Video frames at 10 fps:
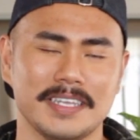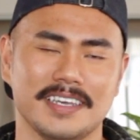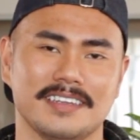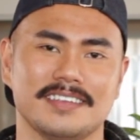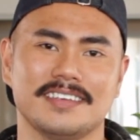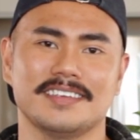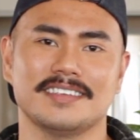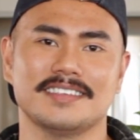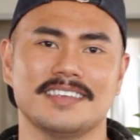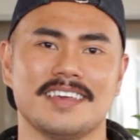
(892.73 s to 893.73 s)
plant
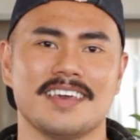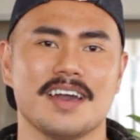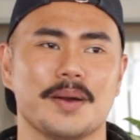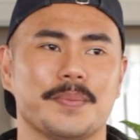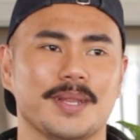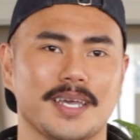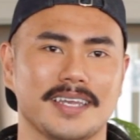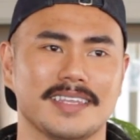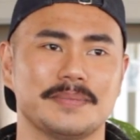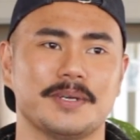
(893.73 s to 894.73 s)
is a
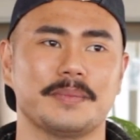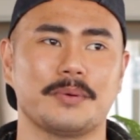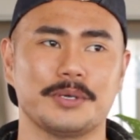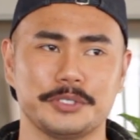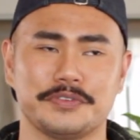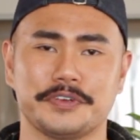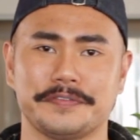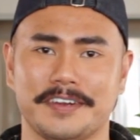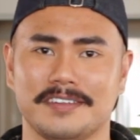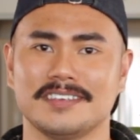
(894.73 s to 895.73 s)
plant that's been on my wish list for a
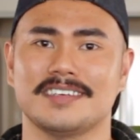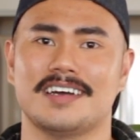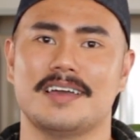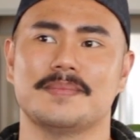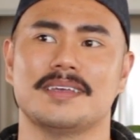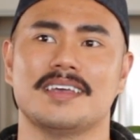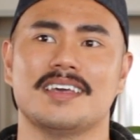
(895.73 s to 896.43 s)
very long time,